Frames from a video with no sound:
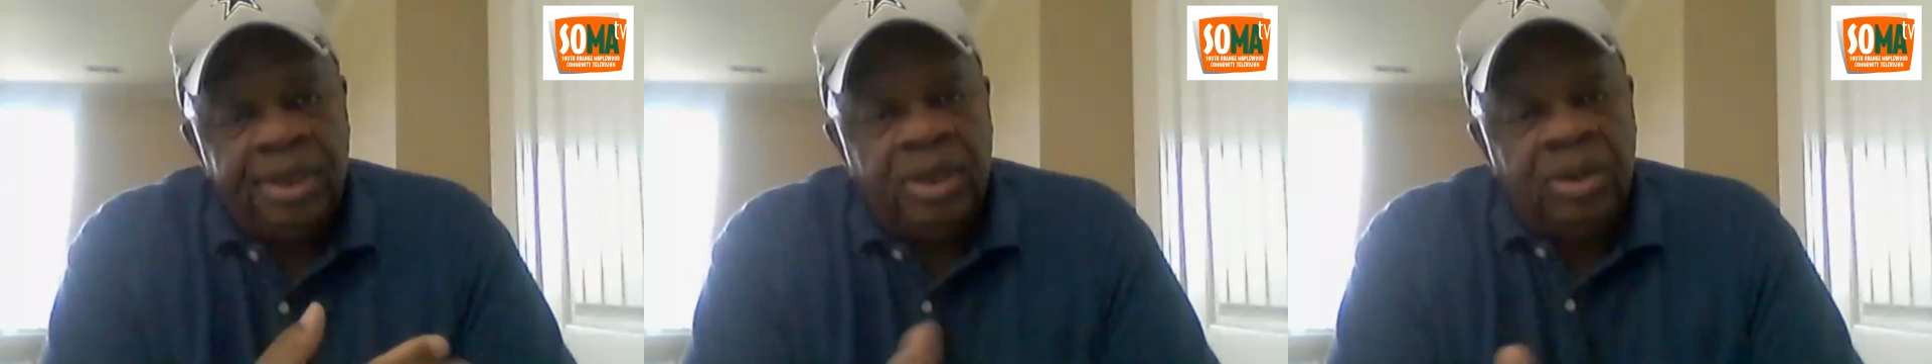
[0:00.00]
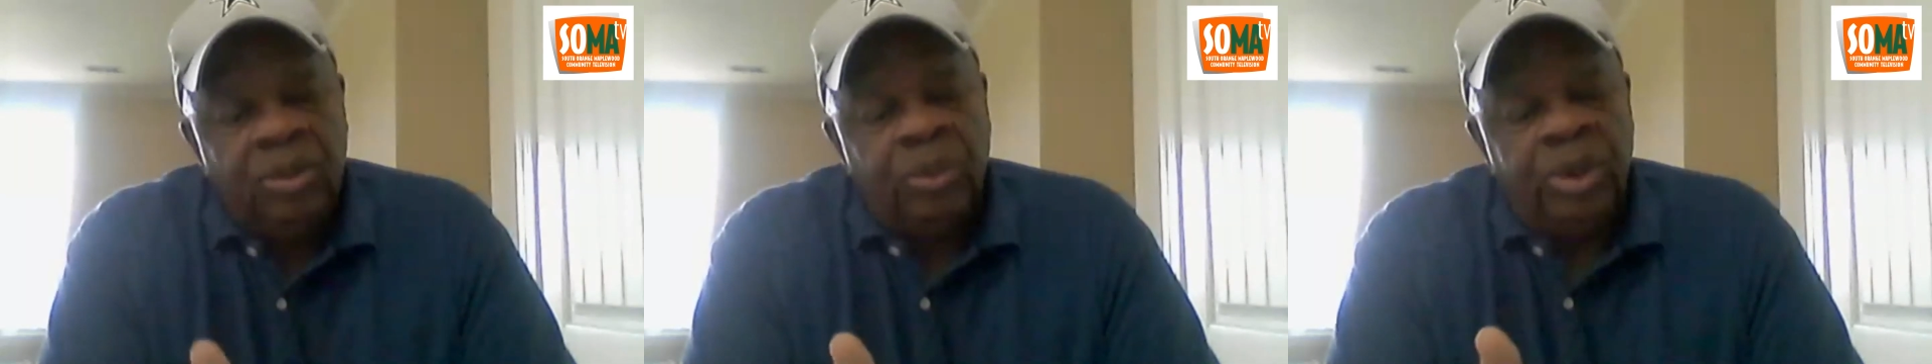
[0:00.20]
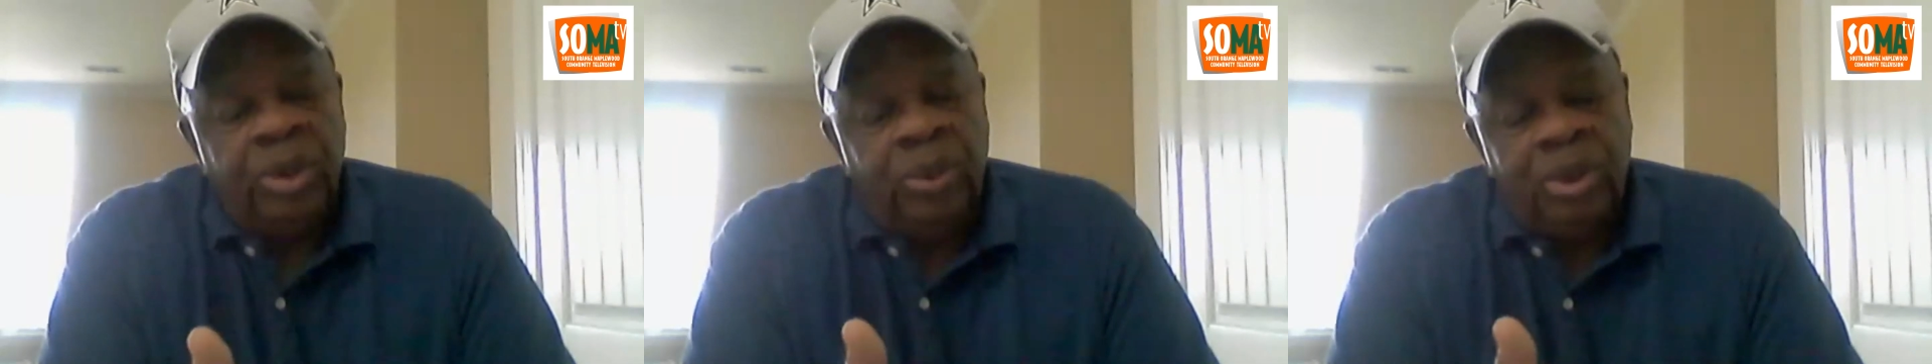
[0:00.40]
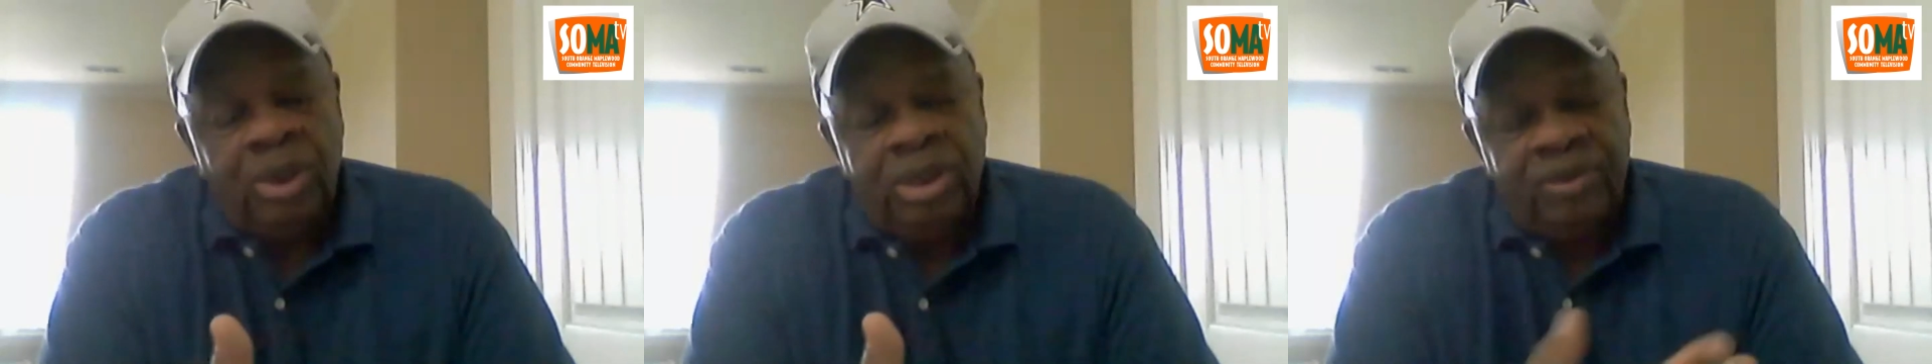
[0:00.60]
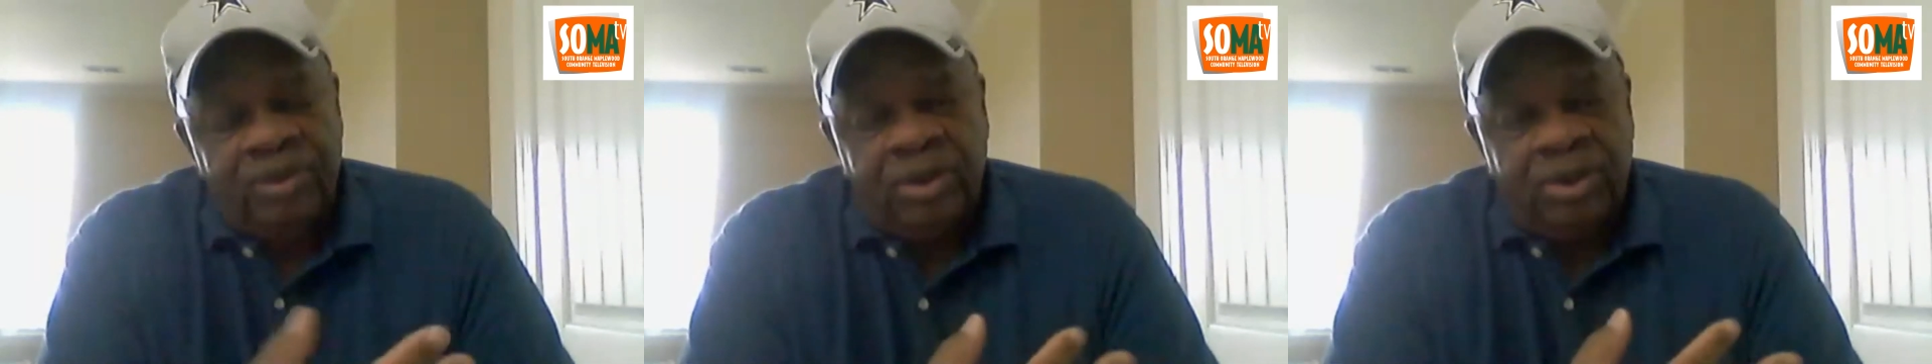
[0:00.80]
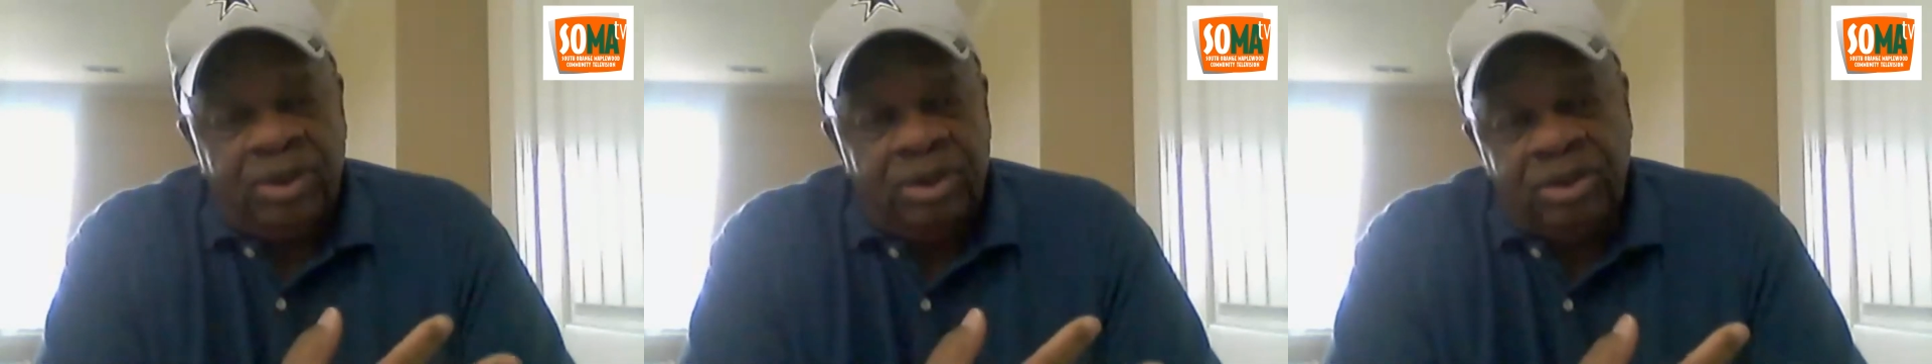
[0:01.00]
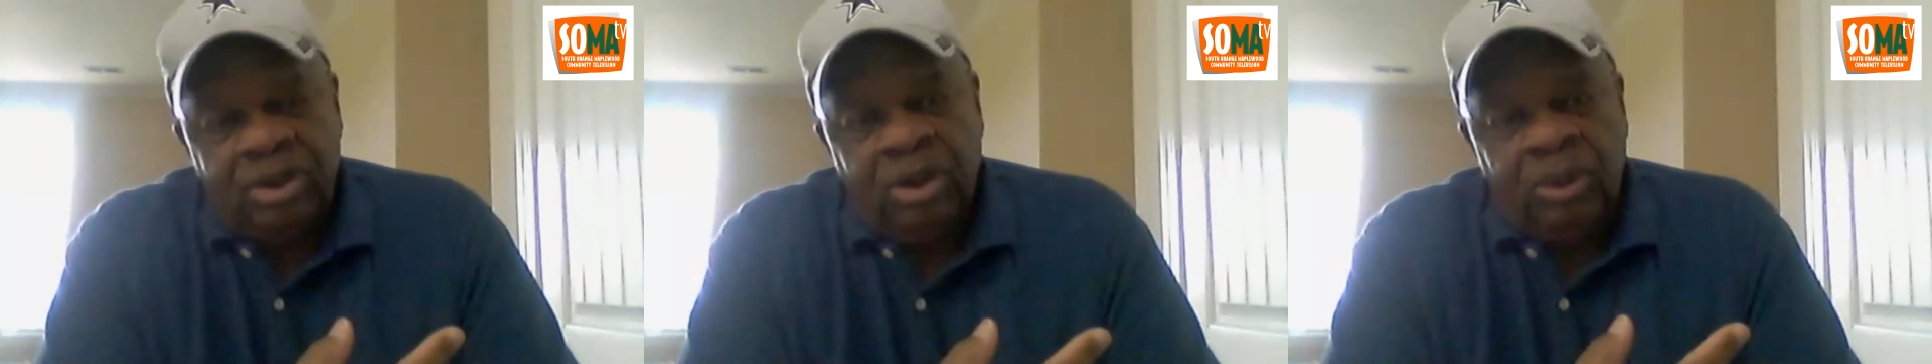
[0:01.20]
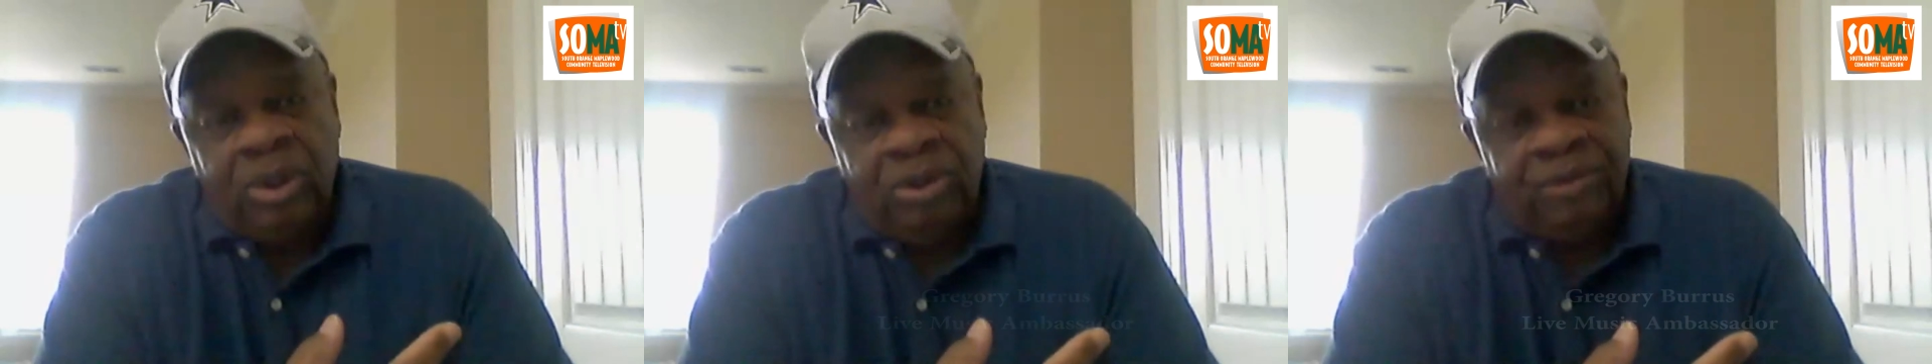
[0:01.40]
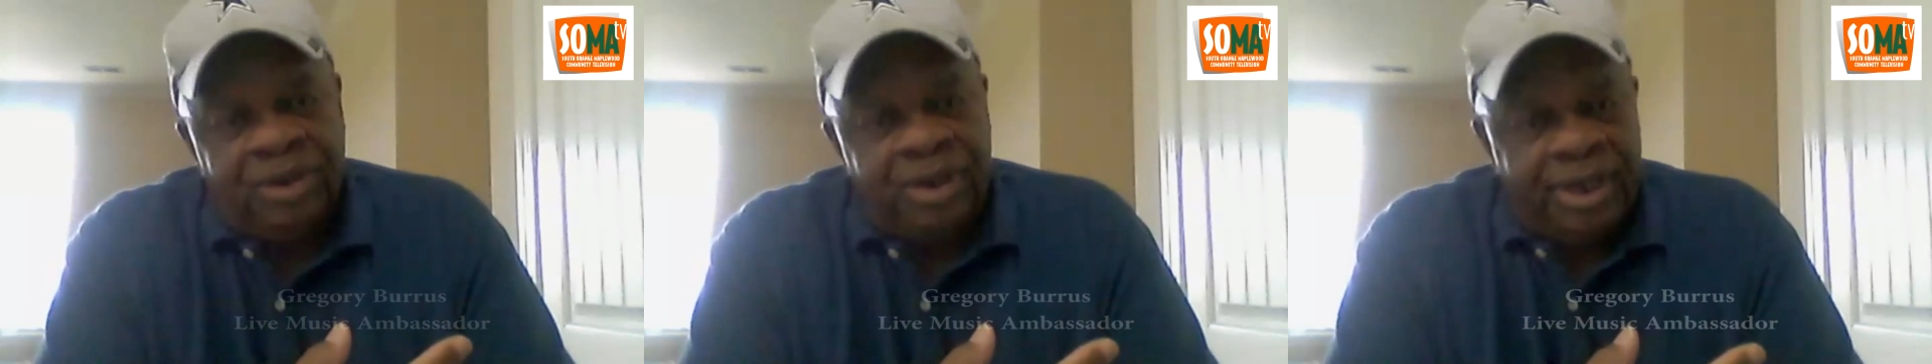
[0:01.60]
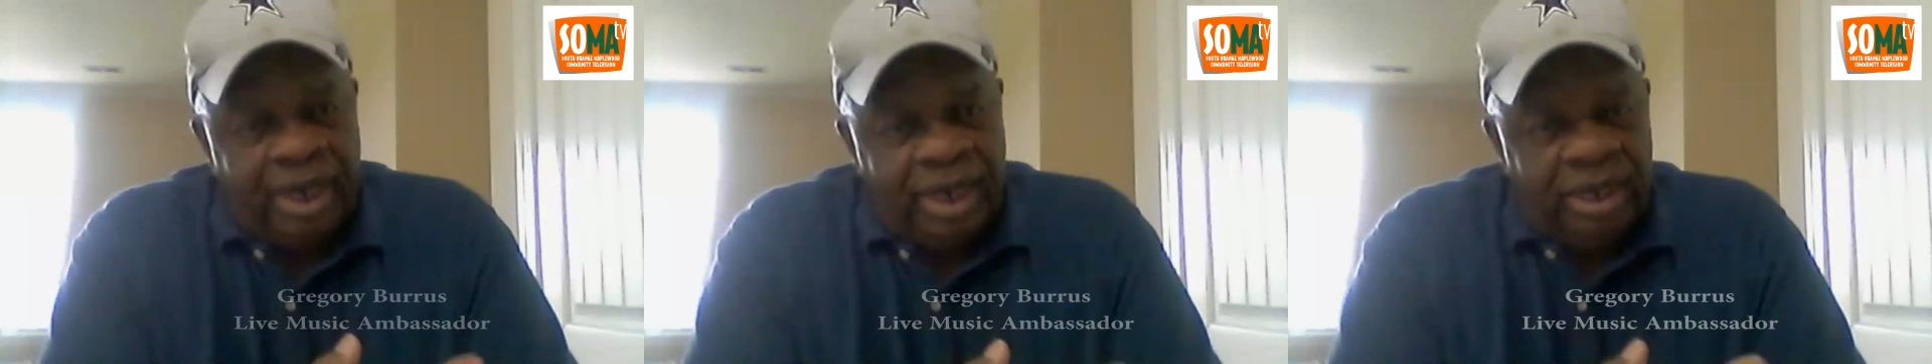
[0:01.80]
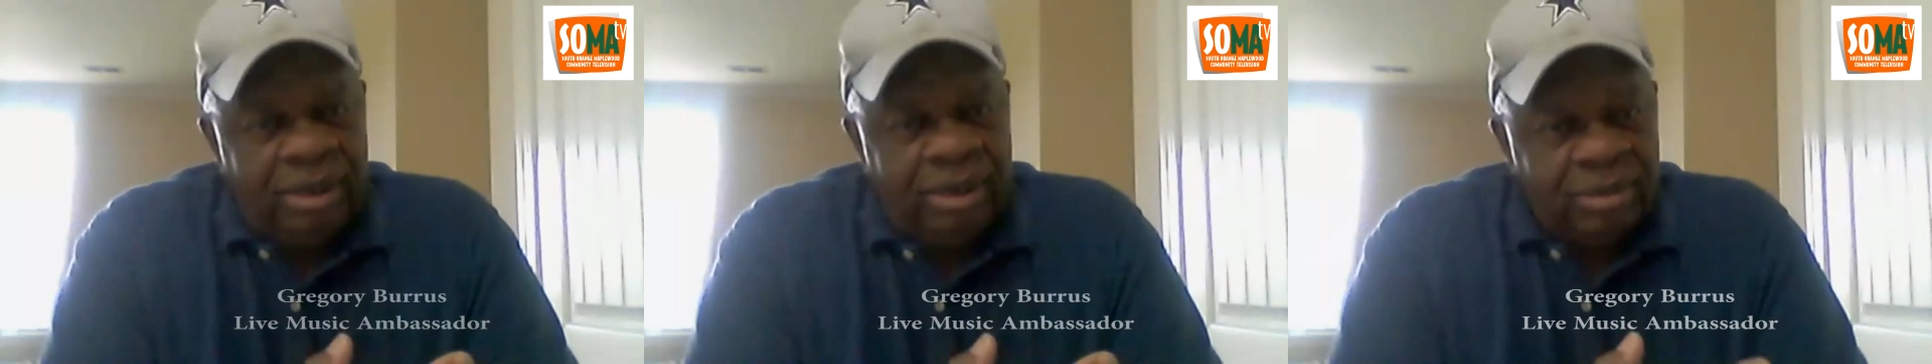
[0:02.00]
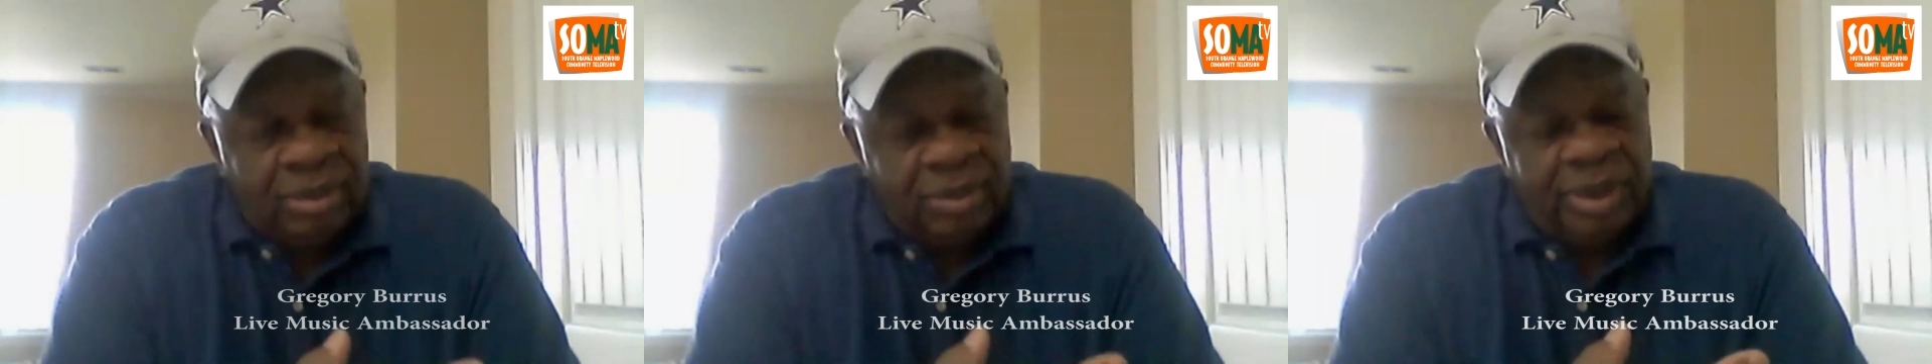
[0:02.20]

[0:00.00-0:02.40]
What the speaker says: we will, of course, go overnight